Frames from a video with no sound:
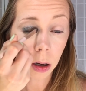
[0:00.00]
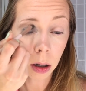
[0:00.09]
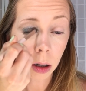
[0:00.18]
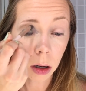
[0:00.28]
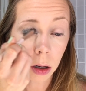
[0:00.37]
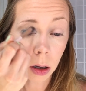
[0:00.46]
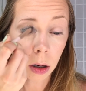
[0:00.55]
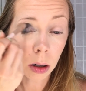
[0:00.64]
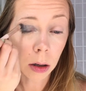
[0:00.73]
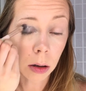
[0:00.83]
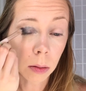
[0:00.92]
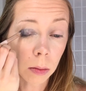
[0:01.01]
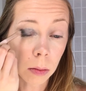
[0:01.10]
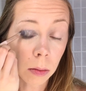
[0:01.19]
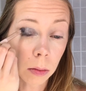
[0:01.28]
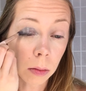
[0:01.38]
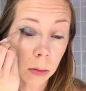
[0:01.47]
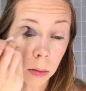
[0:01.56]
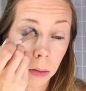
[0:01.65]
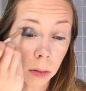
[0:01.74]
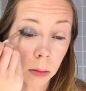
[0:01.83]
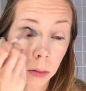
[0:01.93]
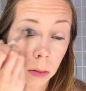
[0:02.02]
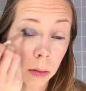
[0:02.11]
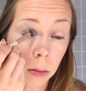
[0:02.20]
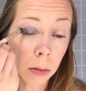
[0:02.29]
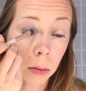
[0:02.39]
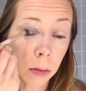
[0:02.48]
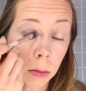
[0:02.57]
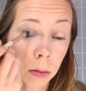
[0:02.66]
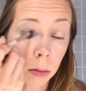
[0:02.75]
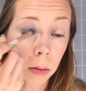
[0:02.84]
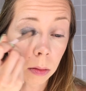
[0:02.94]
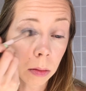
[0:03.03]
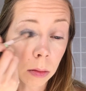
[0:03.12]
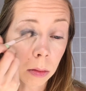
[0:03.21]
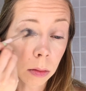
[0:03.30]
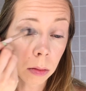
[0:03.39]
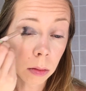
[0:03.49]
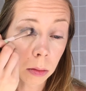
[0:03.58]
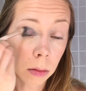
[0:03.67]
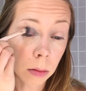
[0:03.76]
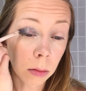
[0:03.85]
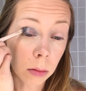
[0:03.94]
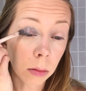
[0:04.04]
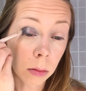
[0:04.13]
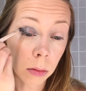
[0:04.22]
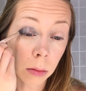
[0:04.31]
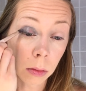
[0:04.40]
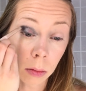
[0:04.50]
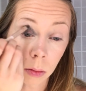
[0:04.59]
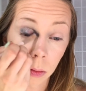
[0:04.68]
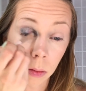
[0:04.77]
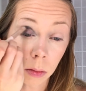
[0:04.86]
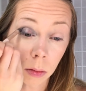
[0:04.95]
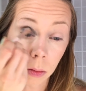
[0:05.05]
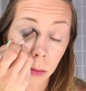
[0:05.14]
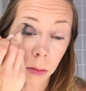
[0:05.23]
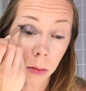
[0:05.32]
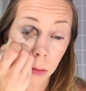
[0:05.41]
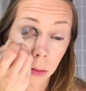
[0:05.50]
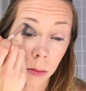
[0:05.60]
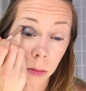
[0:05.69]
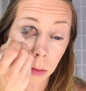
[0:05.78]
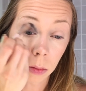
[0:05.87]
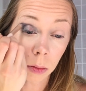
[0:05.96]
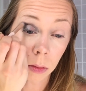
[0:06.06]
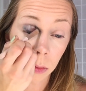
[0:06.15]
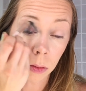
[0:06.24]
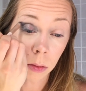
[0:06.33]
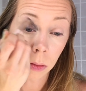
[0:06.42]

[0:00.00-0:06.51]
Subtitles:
No one is speaking in this clip.